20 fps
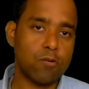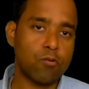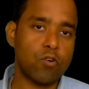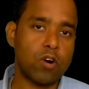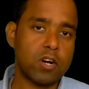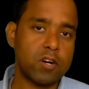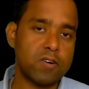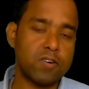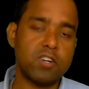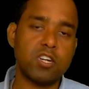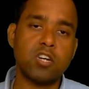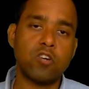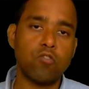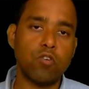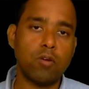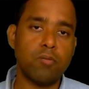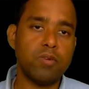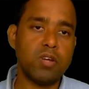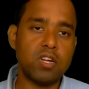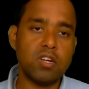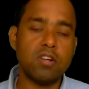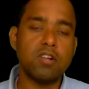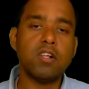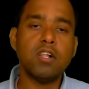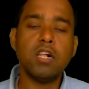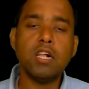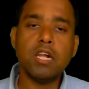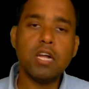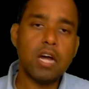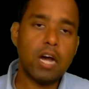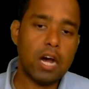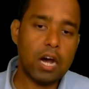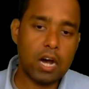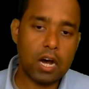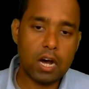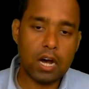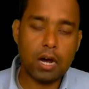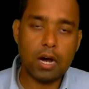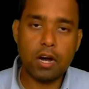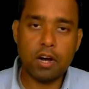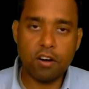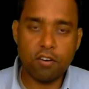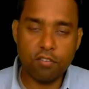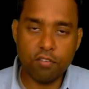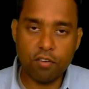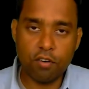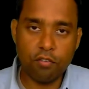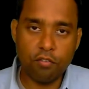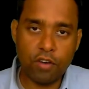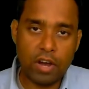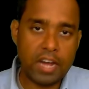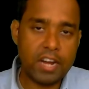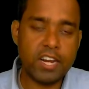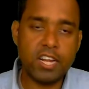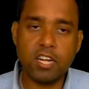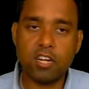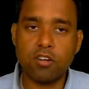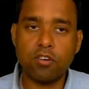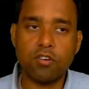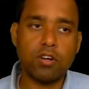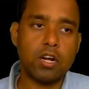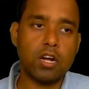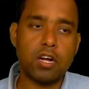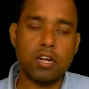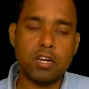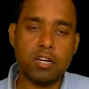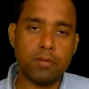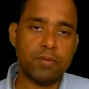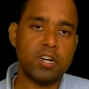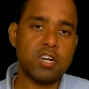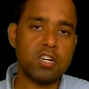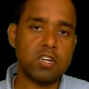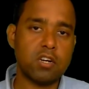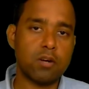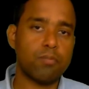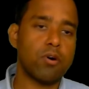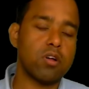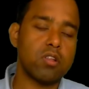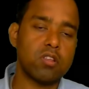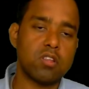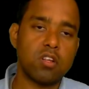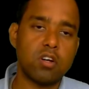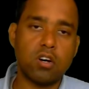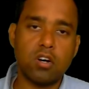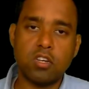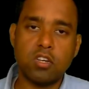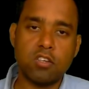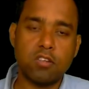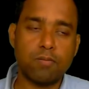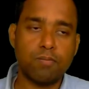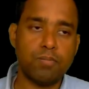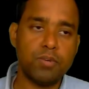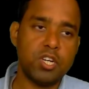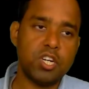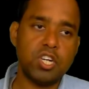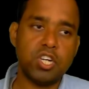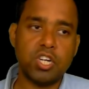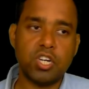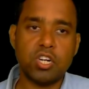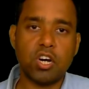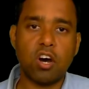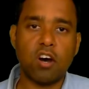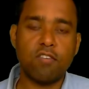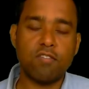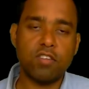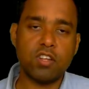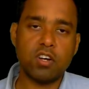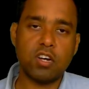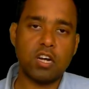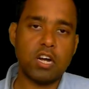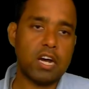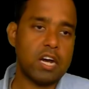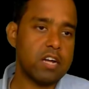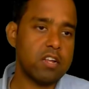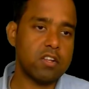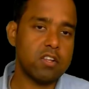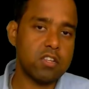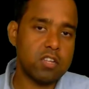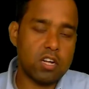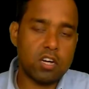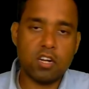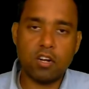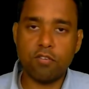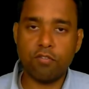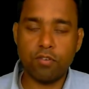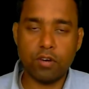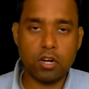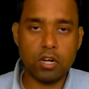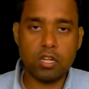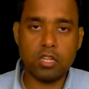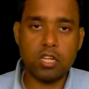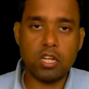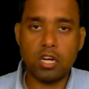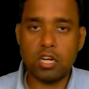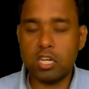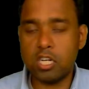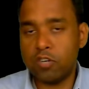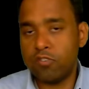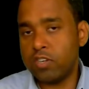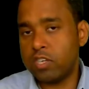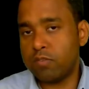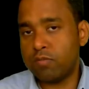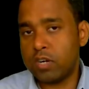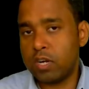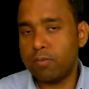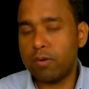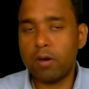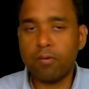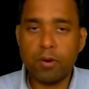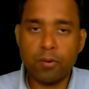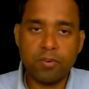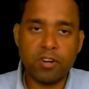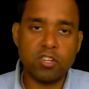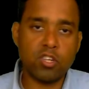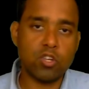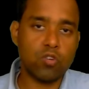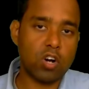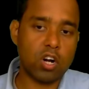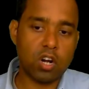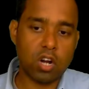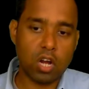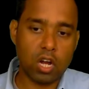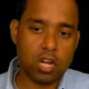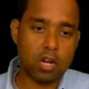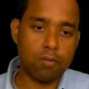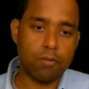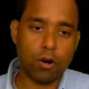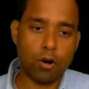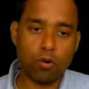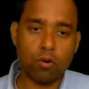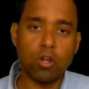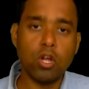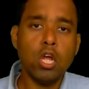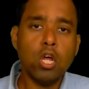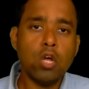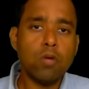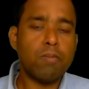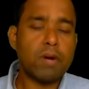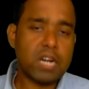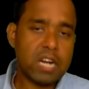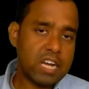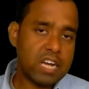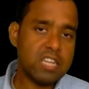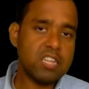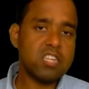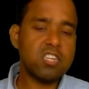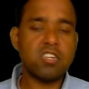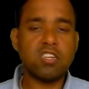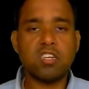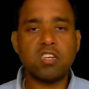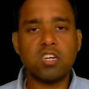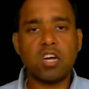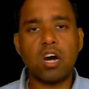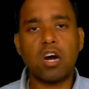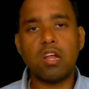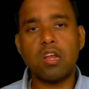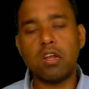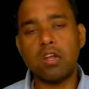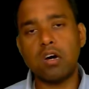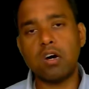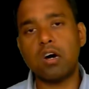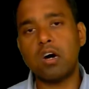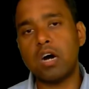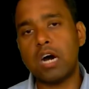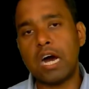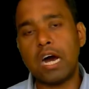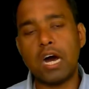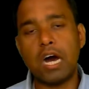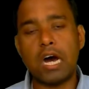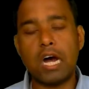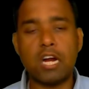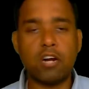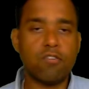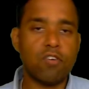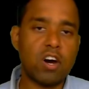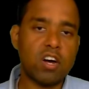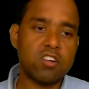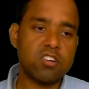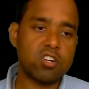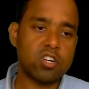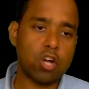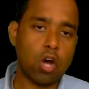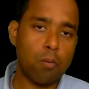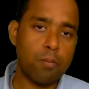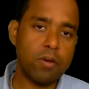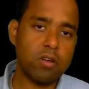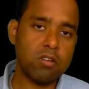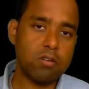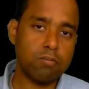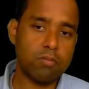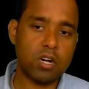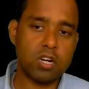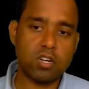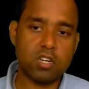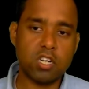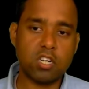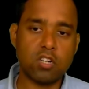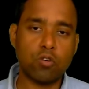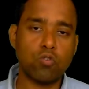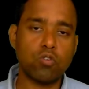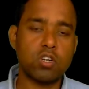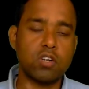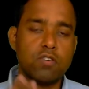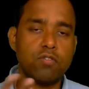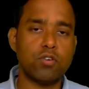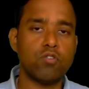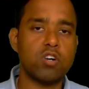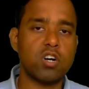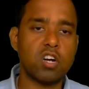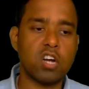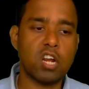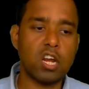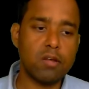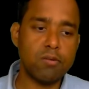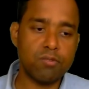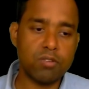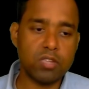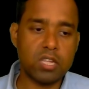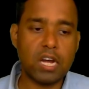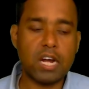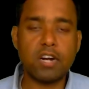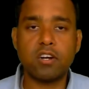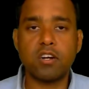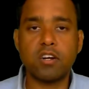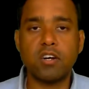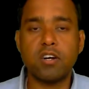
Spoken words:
quantity. It will be varying depending upon the speed of the in which frame of reference you are talking about. But again, this is all advanced topics, but just to give you a glimpse that